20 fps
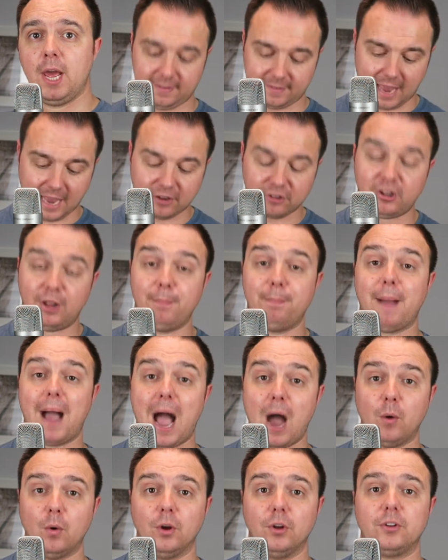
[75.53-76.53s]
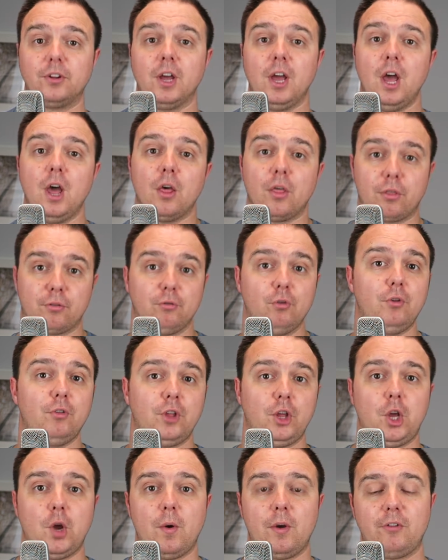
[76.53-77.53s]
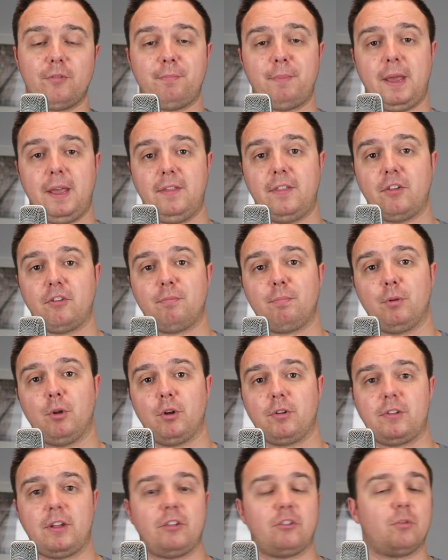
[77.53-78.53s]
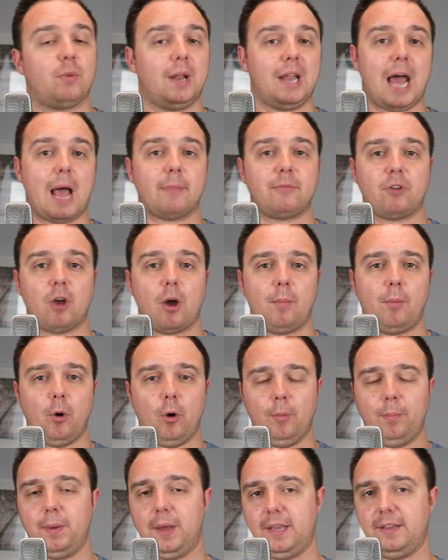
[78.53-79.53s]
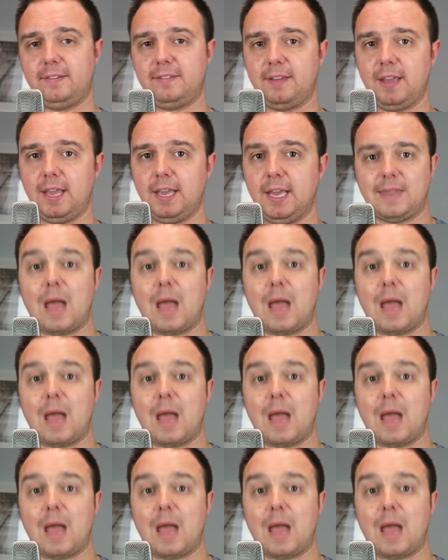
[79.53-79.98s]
It's actually powered through the USB that's plugged into a laptop or PC.